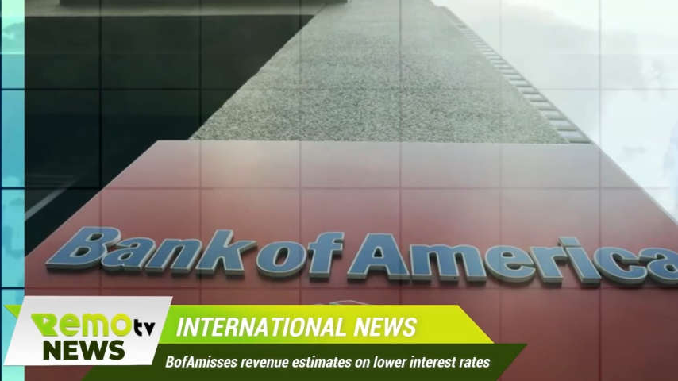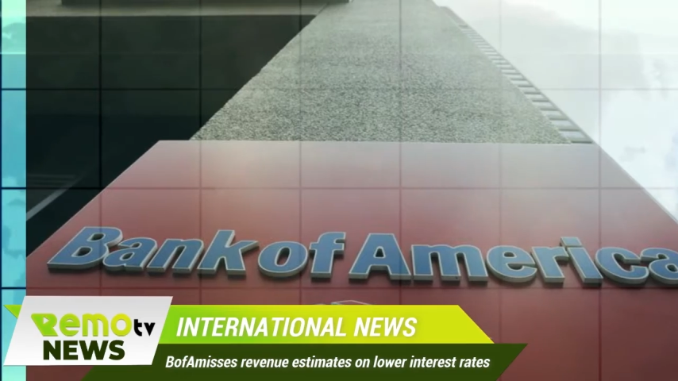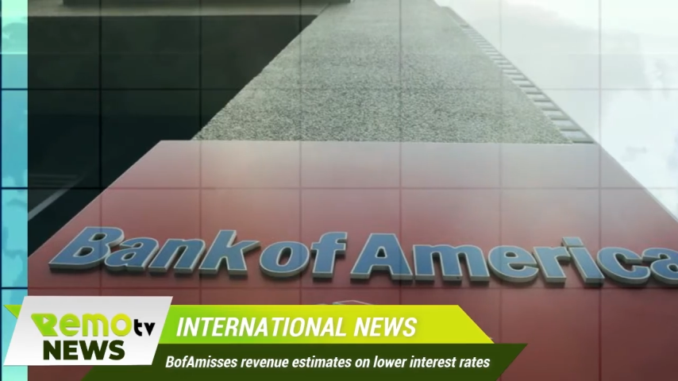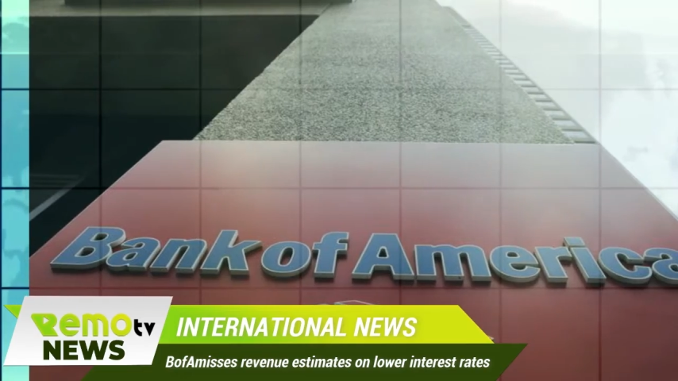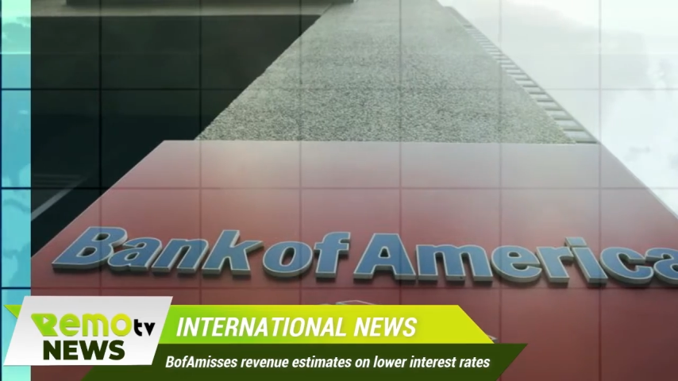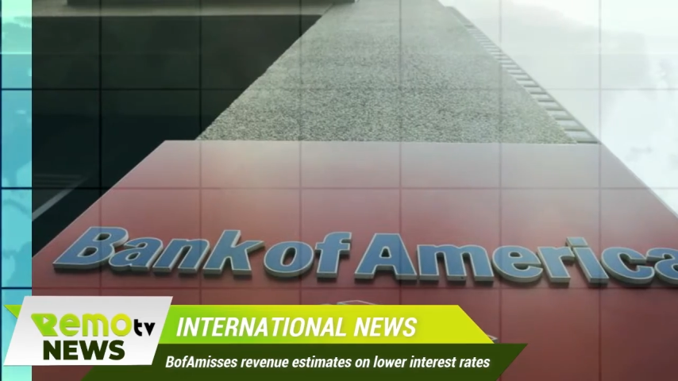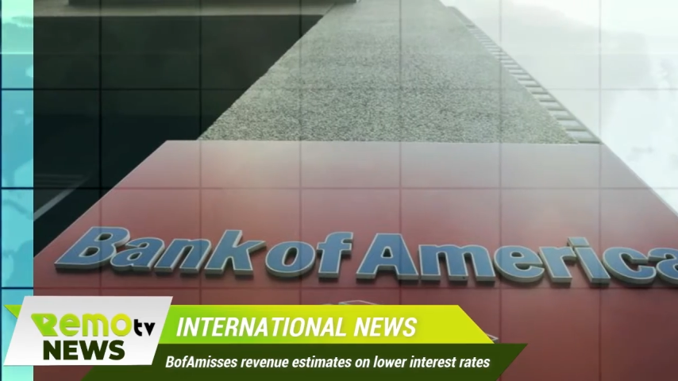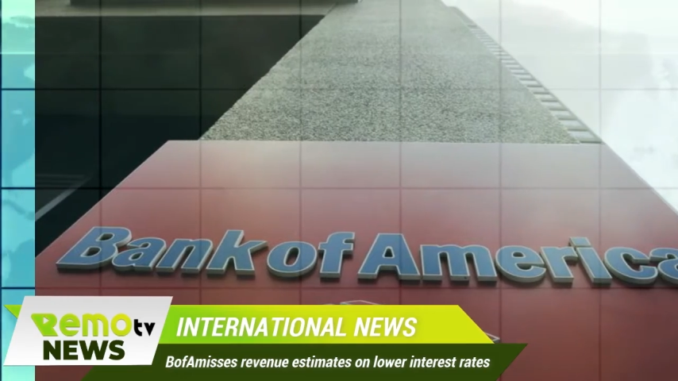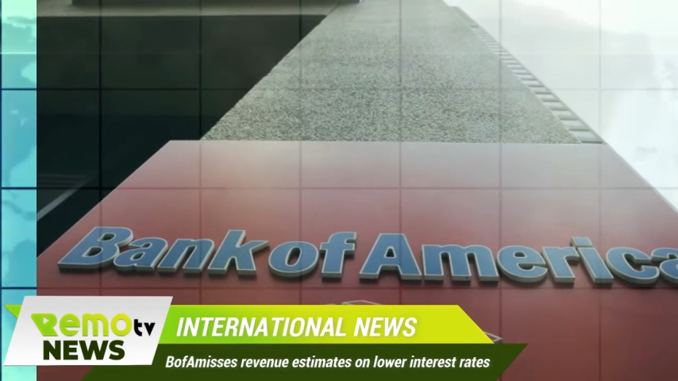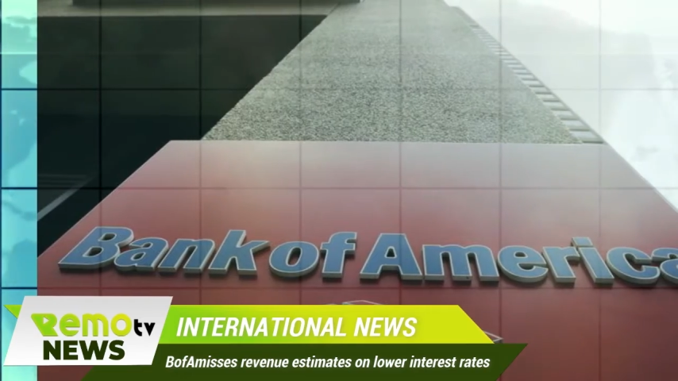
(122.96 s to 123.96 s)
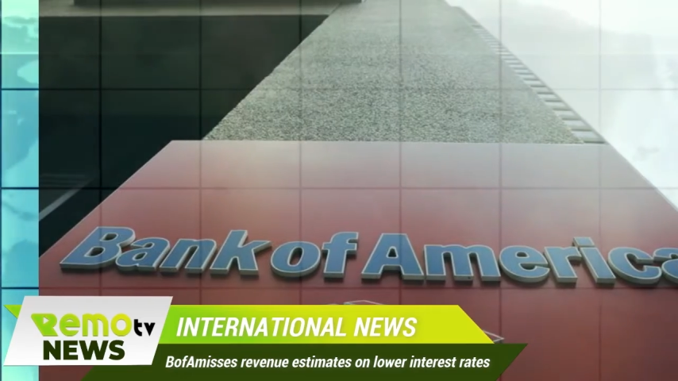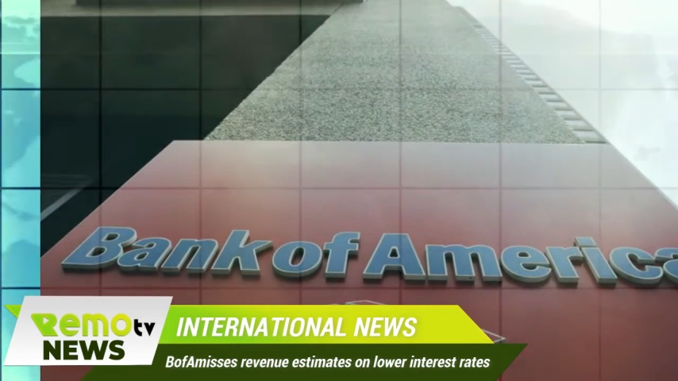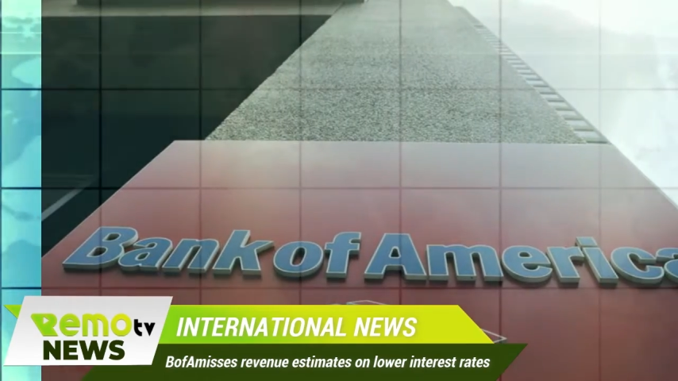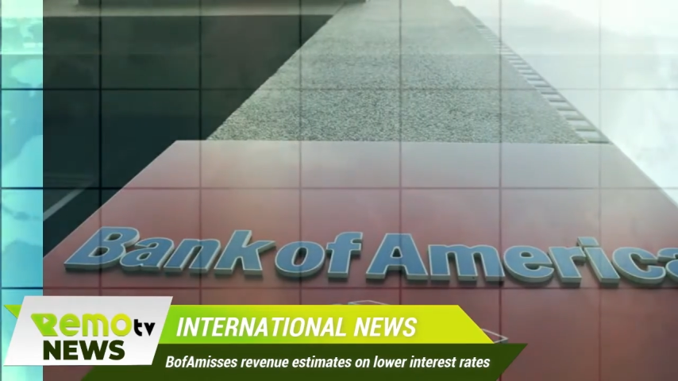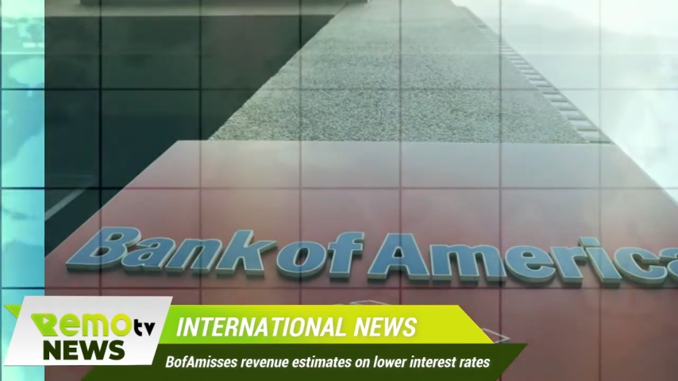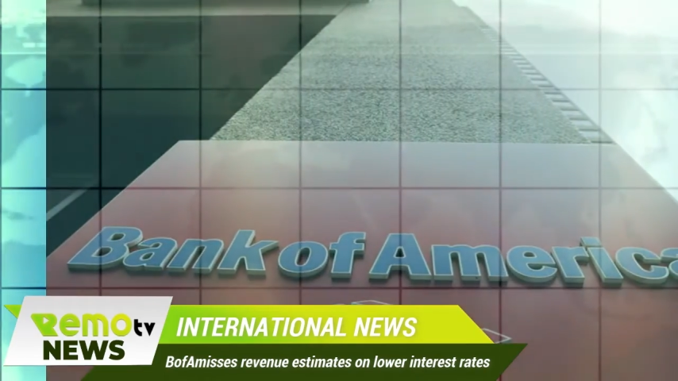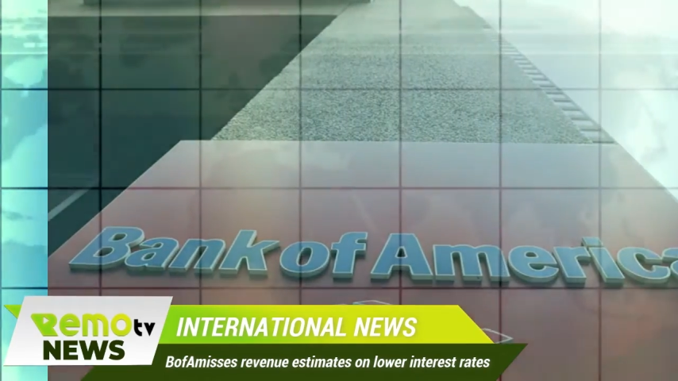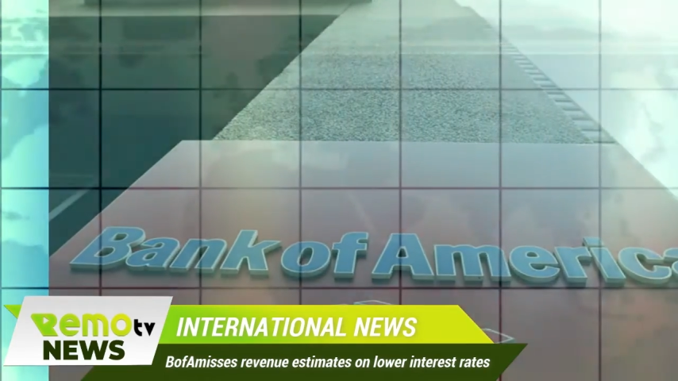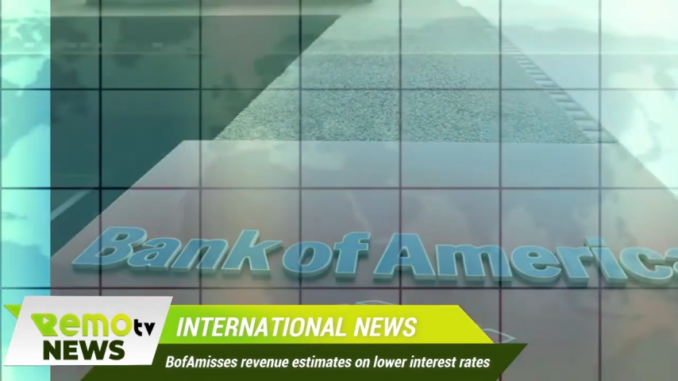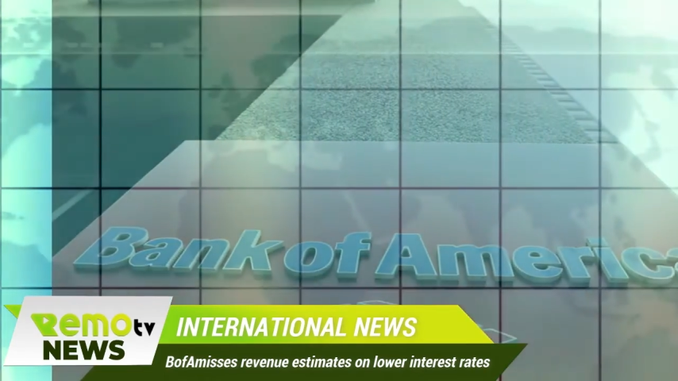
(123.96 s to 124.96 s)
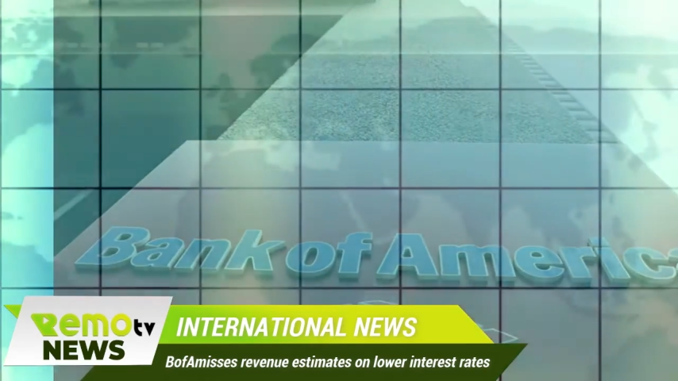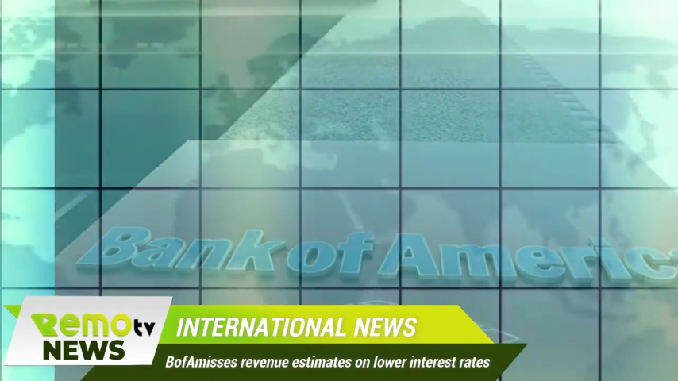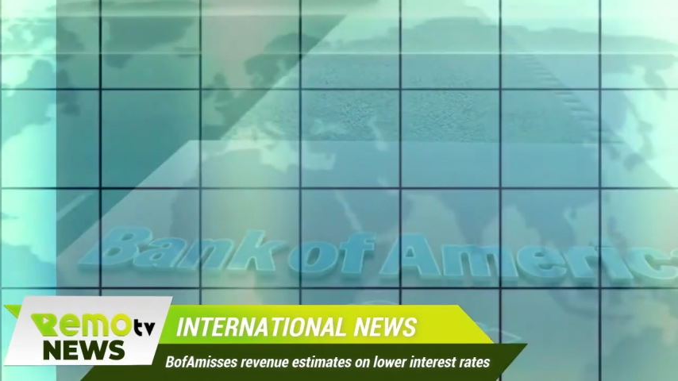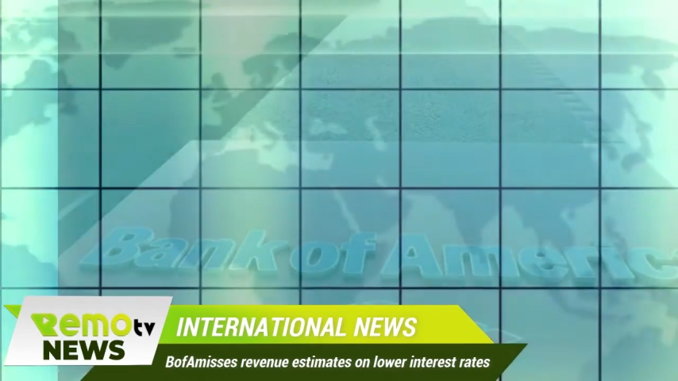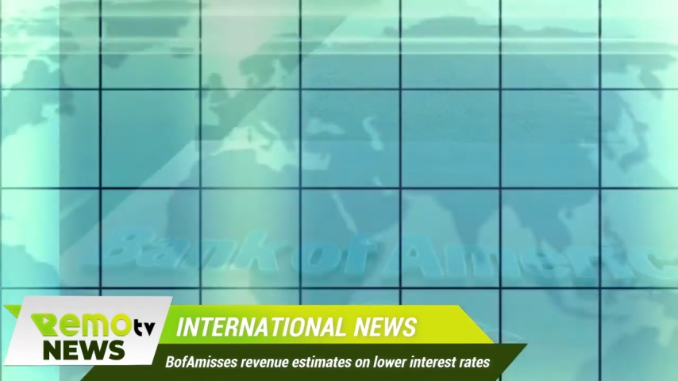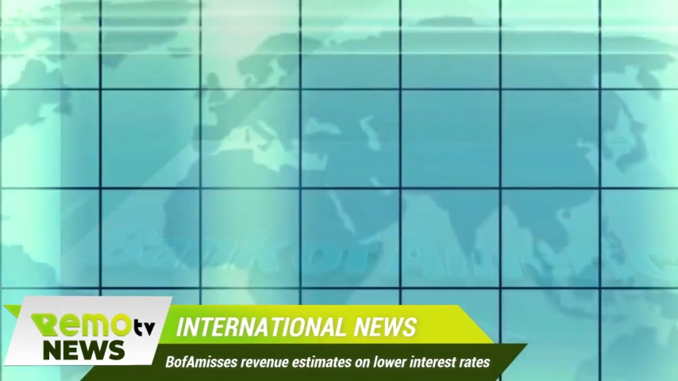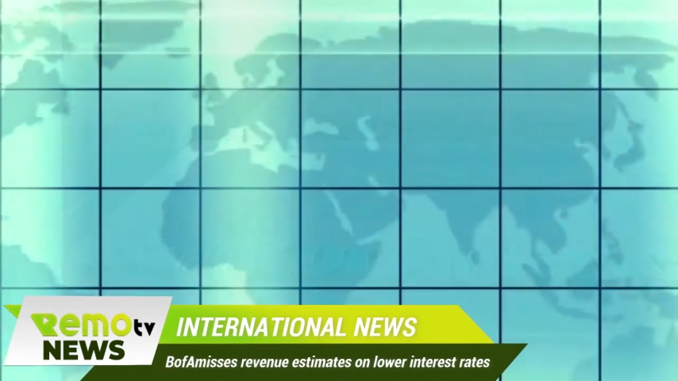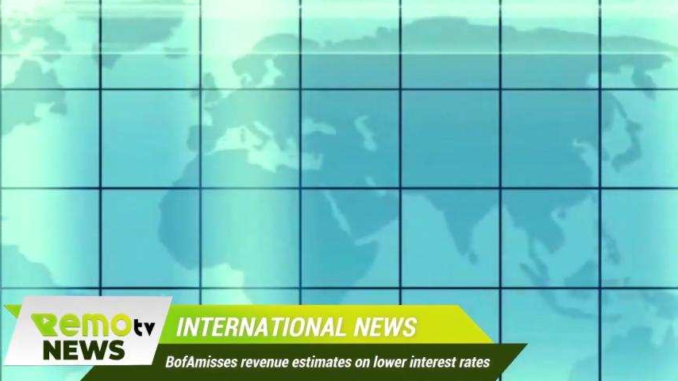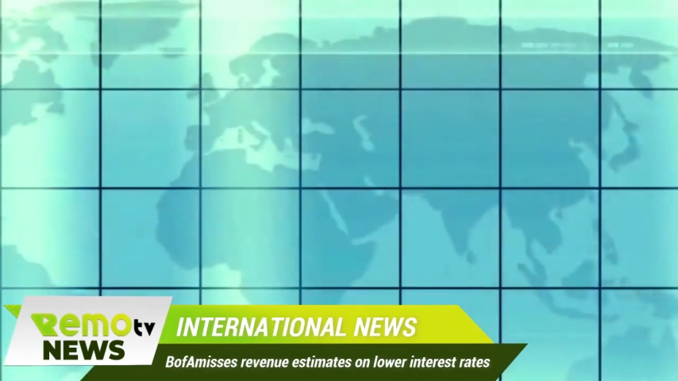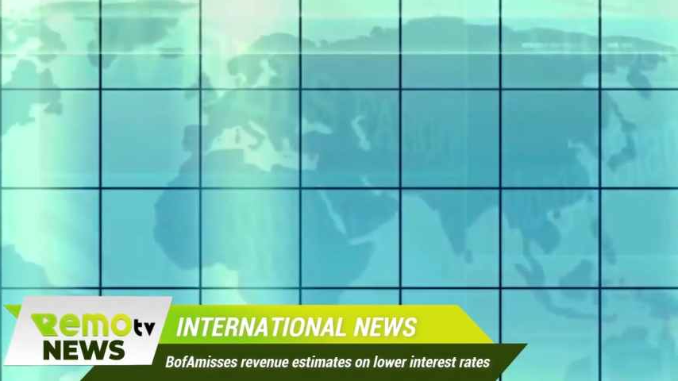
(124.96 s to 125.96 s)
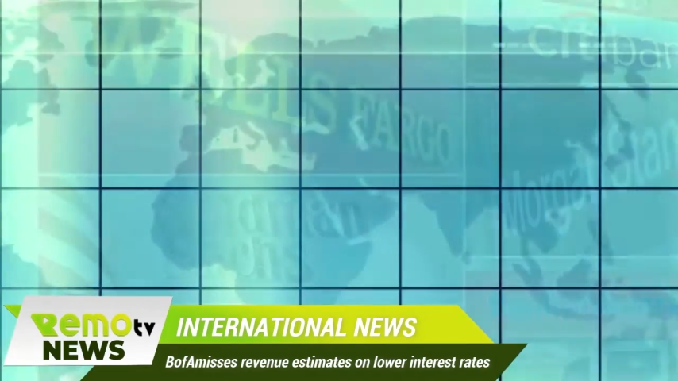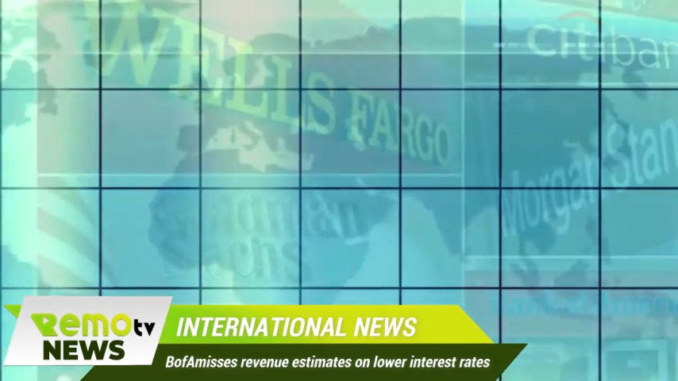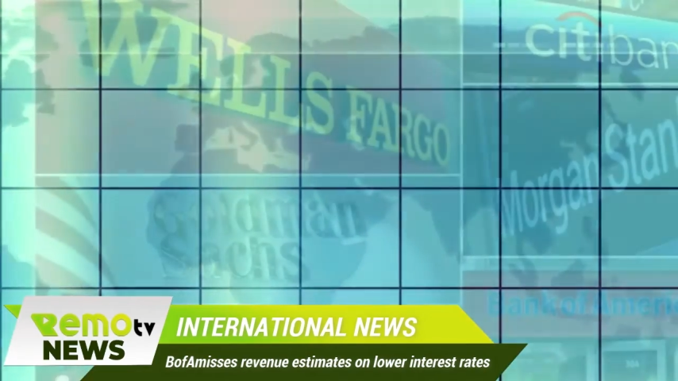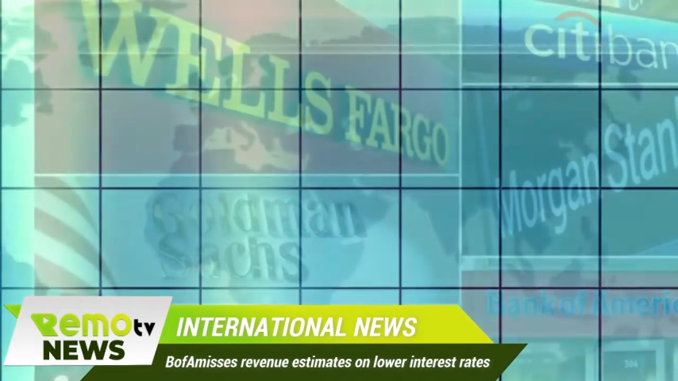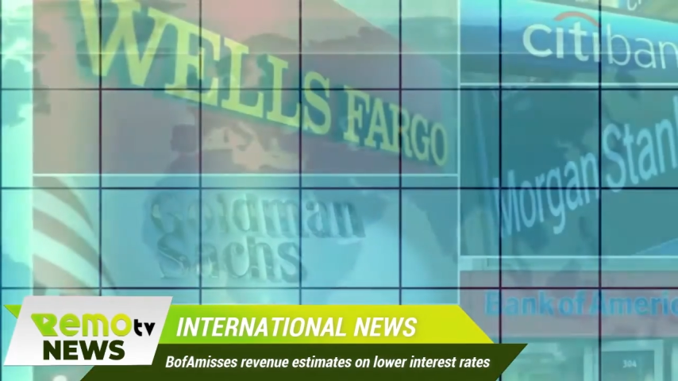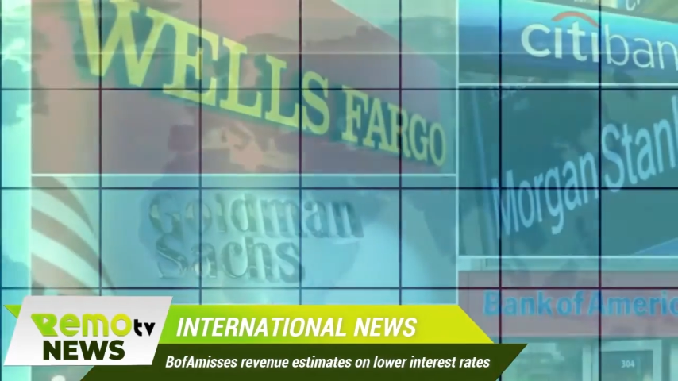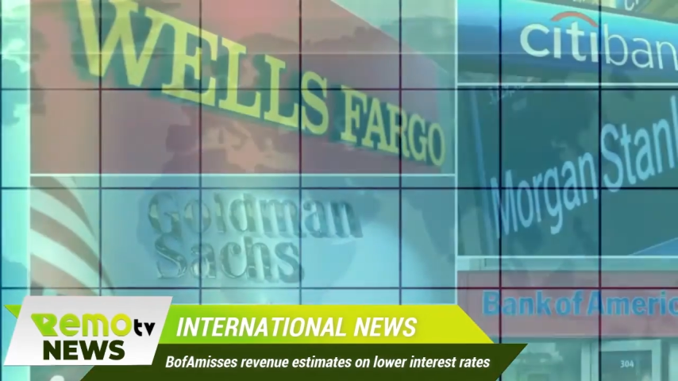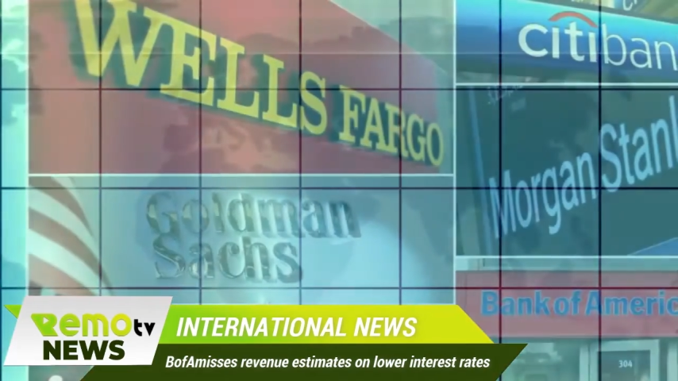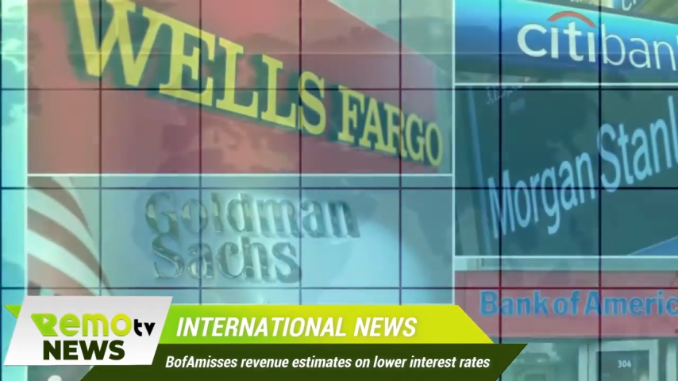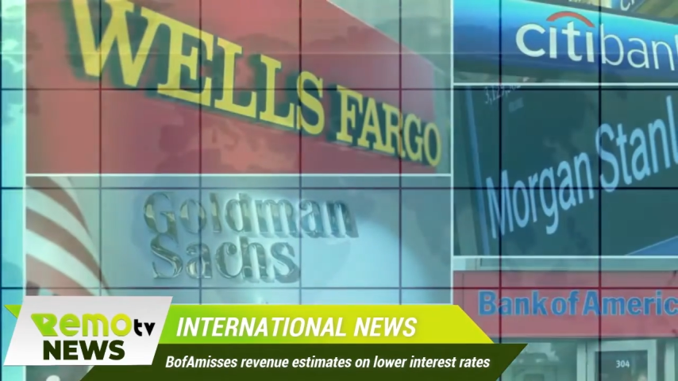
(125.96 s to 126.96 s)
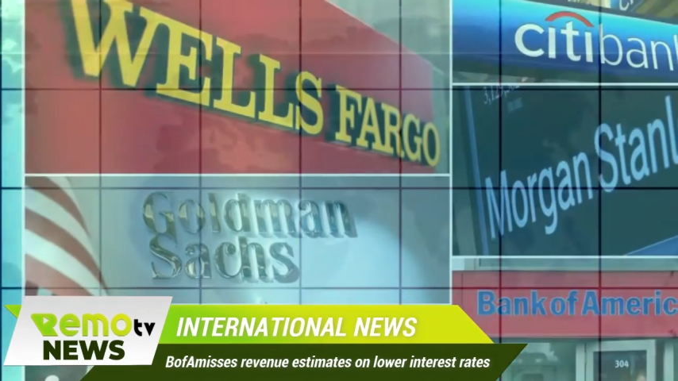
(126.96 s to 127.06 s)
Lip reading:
(no speaker visible)